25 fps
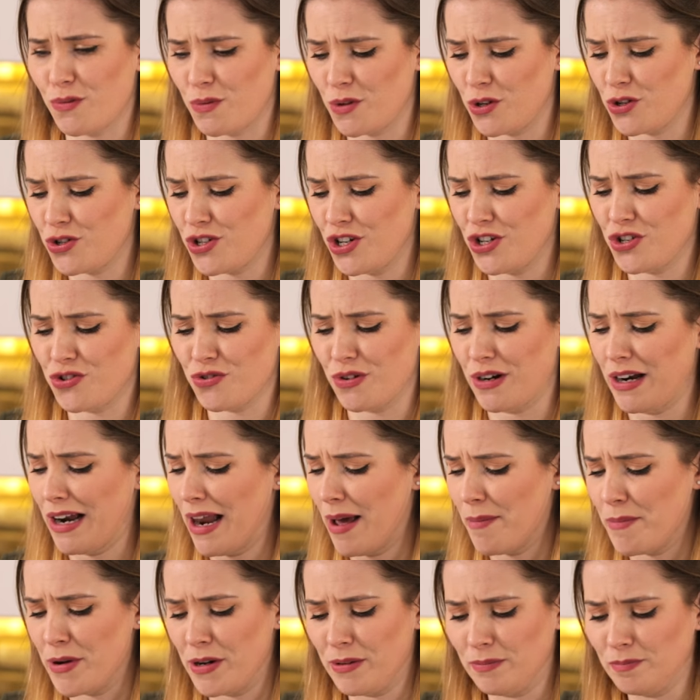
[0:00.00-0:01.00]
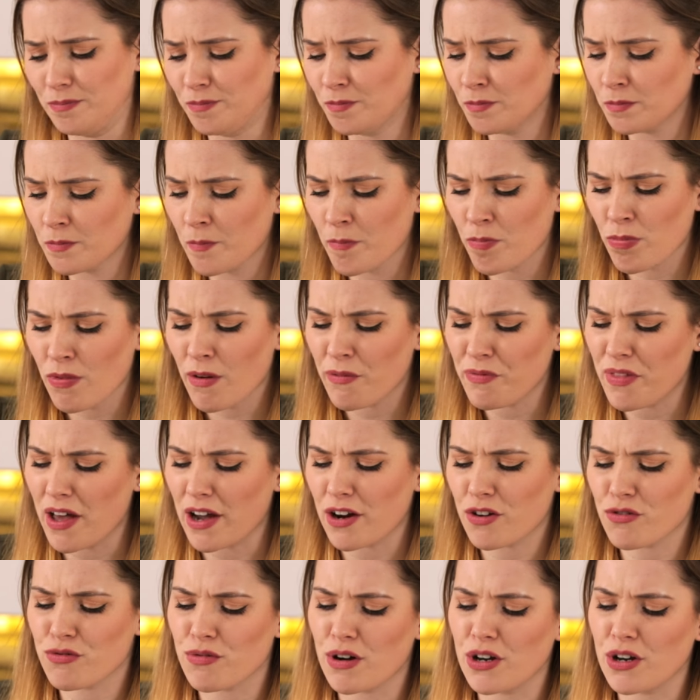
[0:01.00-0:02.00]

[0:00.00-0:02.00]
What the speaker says: from the ginger and lemon. That